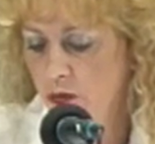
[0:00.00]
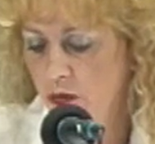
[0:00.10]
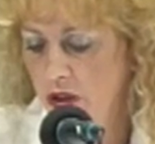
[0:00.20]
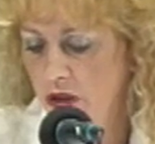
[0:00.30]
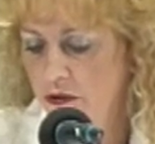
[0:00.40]

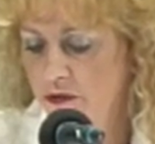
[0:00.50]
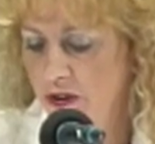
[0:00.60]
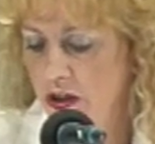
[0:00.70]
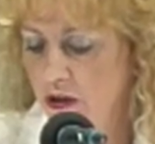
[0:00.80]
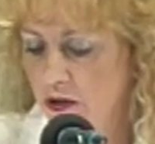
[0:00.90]
We
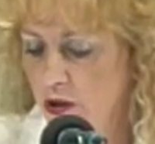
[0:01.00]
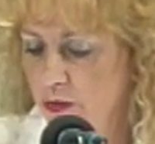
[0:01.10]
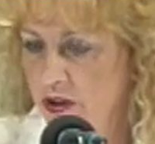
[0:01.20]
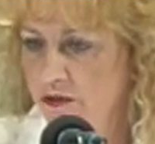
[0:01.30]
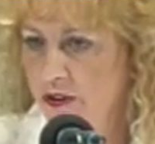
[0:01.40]
feed a little
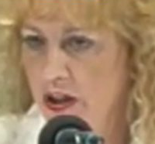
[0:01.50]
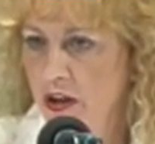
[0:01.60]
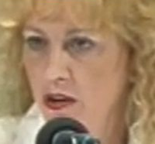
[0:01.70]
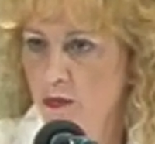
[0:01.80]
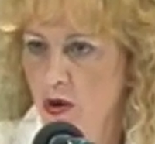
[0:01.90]
bit of feed
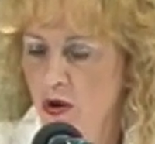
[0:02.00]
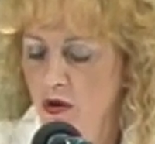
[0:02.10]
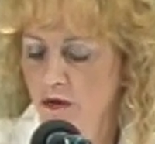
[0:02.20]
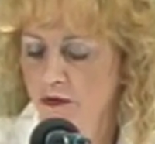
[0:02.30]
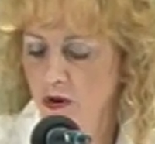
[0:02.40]
in the
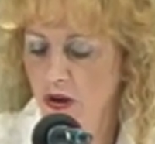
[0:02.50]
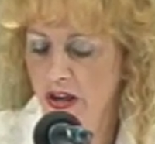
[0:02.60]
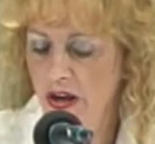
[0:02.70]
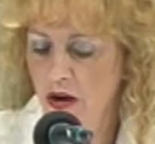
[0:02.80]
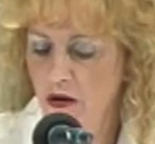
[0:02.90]
barn for our
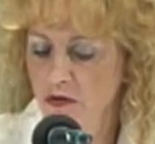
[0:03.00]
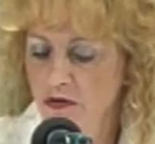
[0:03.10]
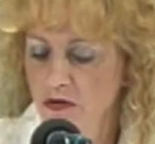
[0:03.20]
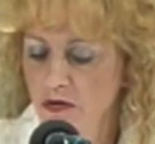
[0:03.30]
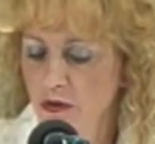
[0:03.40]

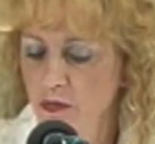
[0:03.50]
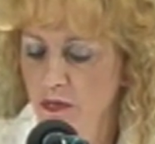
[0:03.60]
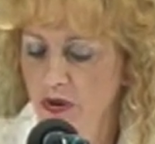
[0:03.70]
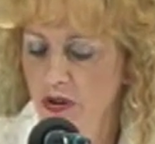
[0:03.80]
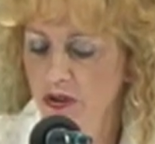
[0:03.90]
cows,
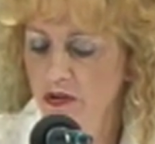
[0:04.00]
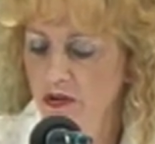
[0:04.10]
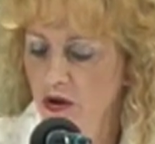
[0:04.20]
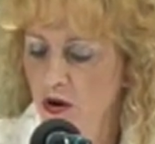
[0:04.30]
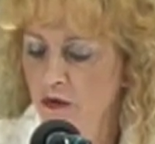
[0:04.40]
but
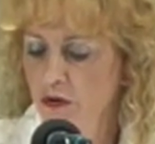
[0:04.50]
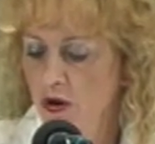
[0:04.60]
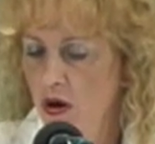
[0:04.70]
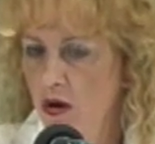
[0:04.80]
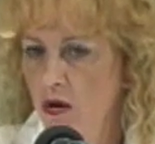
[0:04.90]

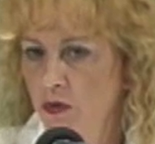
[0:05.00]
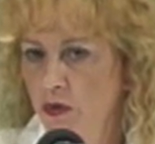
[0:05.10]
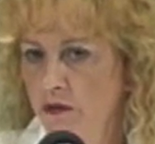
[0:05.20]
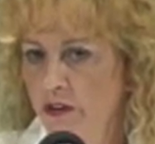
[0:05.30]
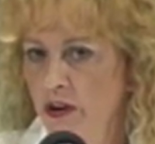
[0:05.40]
overall
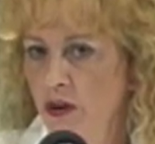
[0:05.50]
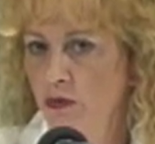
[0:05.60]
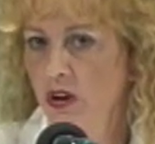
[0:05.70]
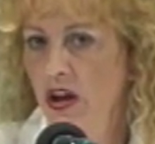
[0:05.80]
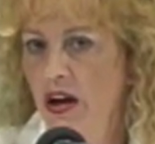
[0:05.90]
we're very
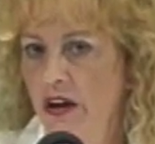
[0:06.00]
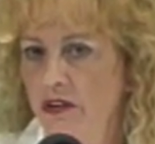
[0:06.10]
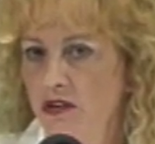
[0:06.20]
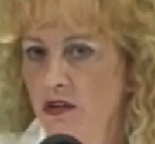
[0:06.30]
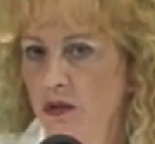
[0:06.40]

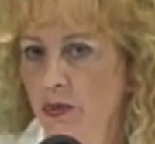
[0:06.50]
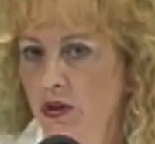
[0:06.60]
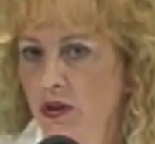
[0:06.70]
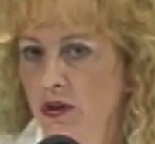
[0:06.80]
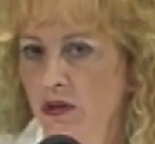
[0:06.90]
reliant
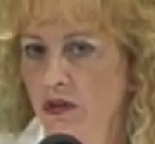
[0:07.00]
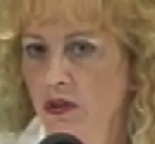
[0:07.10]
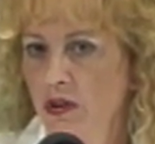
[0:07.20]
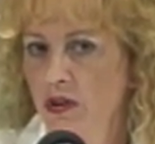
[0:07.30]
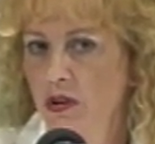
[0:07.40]
upon
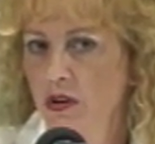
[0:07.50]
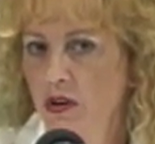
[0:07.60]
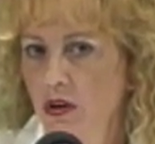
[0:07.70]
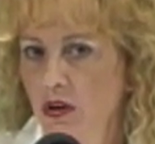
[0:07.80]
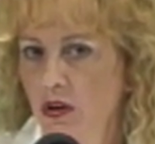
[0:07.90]

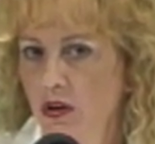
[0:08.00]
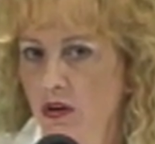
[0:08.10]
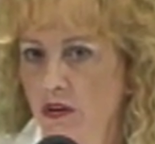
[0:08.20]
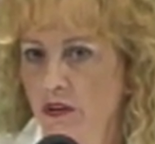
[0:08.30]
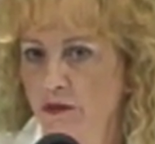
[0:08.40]

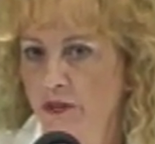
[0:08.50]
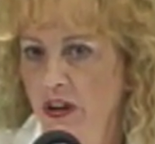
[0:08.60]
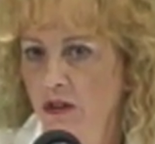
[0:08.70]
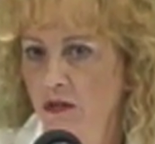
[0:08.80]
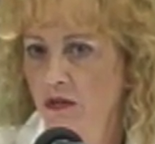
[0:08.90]
the
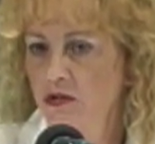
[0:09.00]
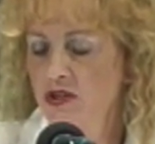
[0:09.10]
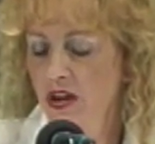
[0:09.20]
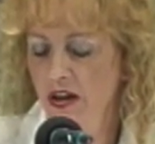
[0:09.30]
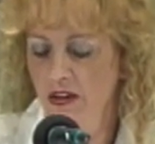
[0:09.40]
fields
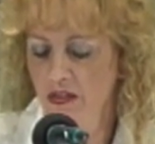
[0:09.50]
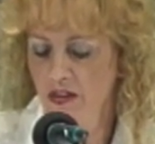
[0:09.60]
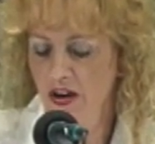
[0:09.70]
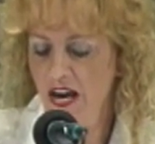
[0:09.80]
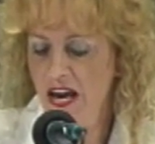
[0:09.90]
and
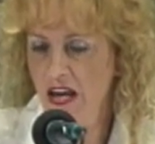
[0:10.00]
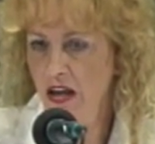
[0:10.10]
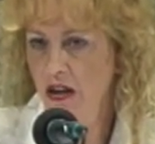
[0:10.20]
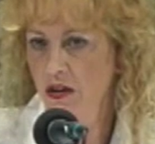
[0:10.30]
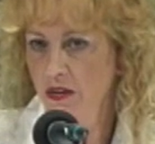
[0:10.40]
the
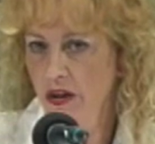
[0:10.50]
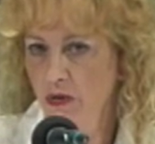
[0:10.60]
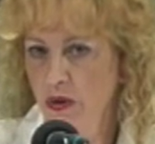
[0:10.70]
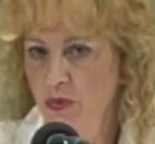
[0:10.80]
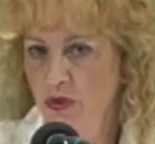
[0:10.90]
hay that
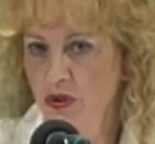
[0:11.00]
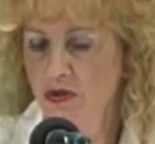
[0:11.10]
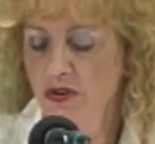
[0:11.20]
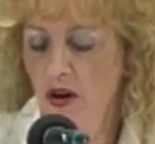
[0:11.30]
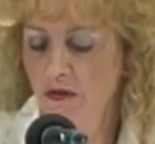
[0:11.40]
we
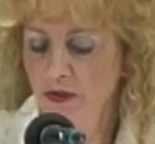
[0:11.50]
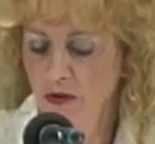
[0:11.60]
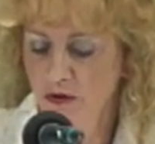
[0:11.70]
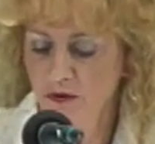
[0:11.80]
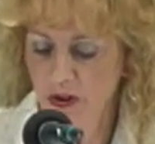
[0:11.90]
produce off of
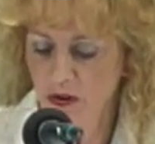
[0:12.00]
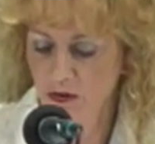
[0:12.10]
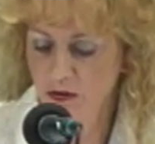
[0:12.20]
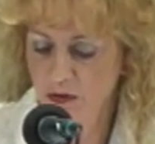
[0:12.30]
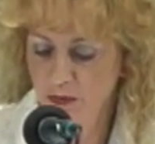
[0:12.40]
those
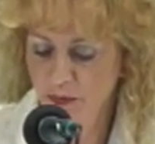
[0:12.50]
fields.